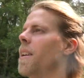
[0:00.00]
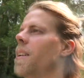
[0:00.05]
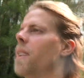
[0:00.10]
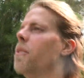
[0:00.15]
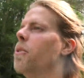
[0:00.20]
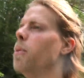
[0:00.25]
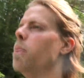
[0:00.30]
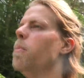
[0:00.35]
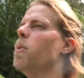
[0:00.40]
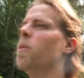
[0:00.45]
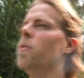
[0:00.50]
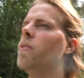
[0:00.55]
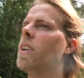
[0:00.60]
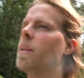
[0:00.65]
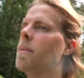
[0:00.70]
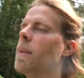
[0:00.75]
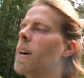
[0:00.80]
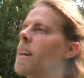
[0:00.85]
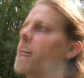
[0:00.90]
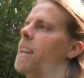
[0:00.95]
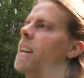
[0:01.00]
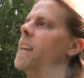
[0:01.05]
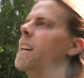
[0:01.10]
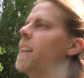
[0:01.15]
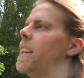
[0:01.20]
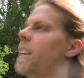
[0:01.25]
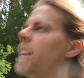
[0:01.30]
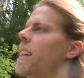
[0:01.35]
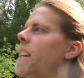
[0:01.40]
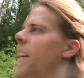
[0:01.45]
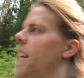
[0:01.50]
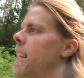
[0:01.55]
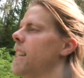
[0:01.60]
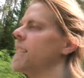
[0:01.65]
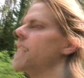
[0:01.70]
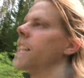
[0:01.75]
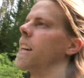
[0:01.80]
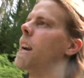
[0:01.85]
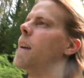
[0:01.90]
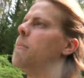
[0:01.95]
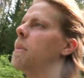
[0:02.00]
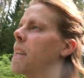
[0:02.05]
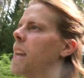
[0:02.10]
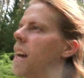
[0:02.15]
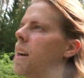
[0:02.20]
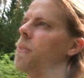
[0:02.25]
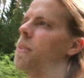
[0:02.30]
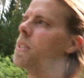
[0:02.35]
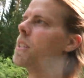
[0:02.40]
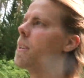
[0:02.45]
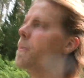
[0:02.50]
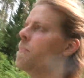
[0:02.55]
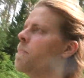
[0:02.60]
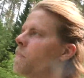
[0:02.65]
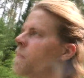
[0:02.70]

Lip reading: removing my Instagram account,